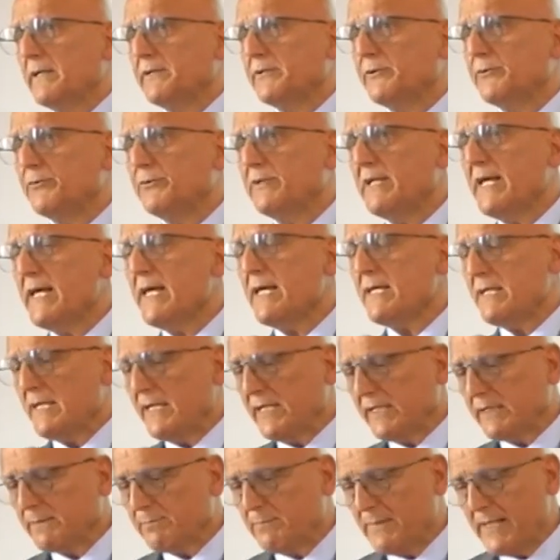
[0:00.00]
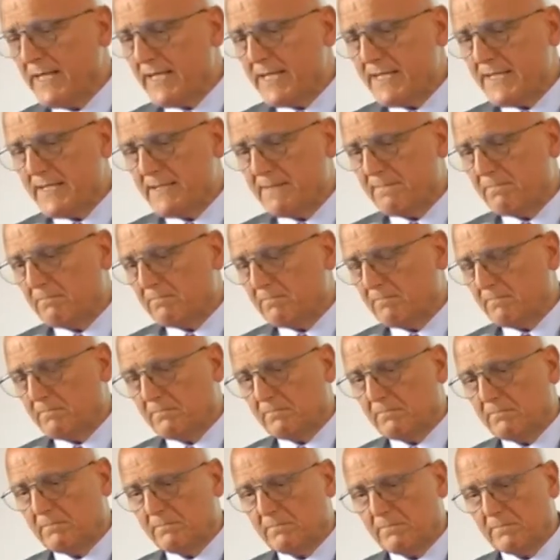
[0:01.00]
Today it may
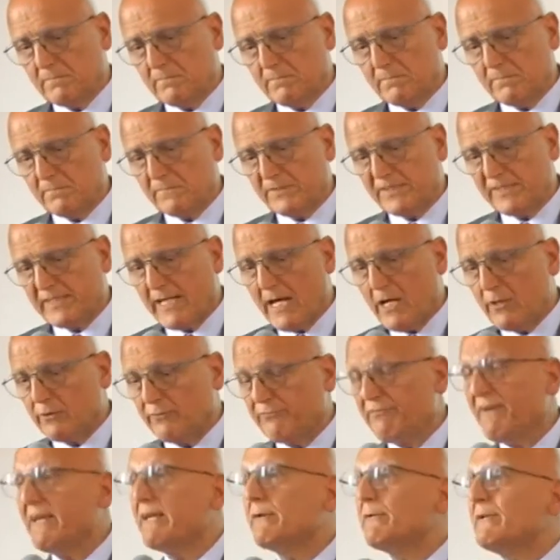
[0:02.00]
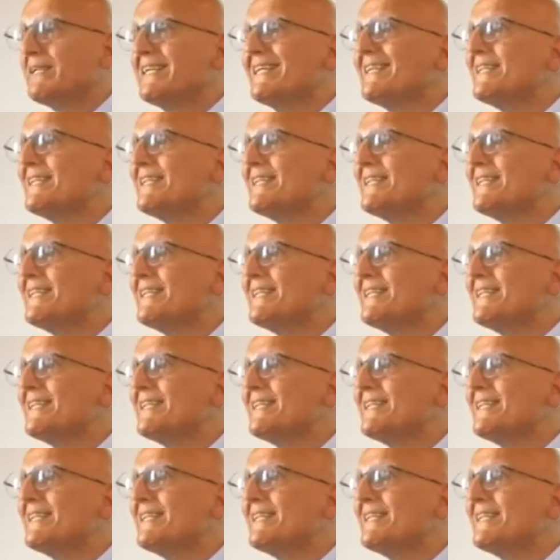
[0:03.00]
sound very